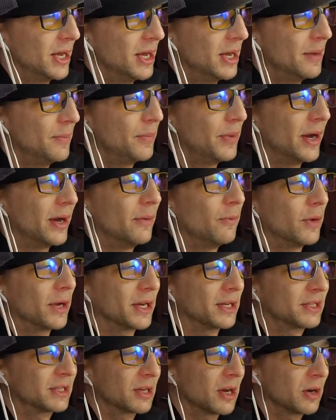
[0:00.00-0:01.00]
But when
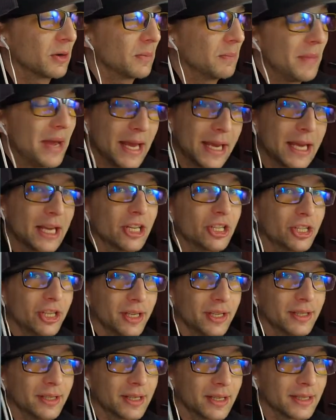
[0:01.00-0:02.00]
I start making
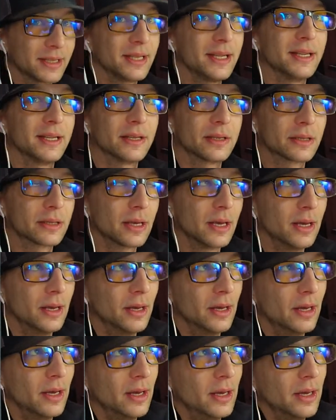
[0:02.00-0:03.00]
Shin, because he is
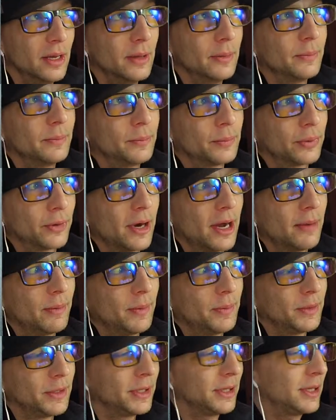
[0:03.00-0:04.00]

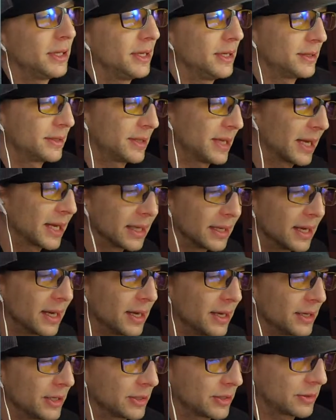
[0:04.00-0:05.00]
probably the second
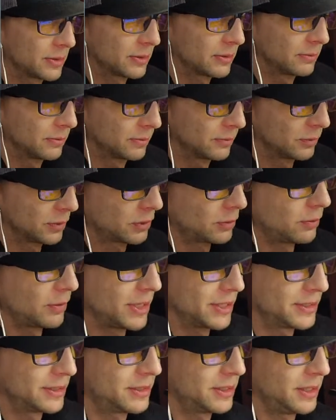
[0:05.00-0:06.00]
highest
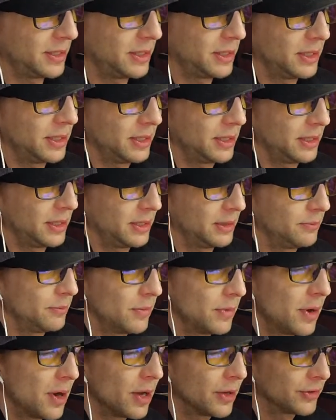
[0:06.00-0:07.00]
requested
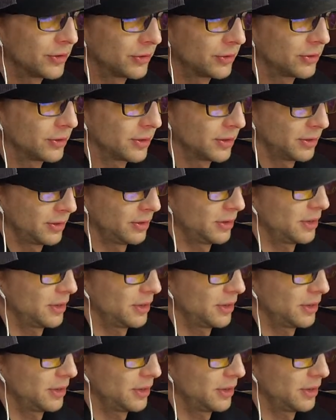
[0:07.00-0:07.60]
monster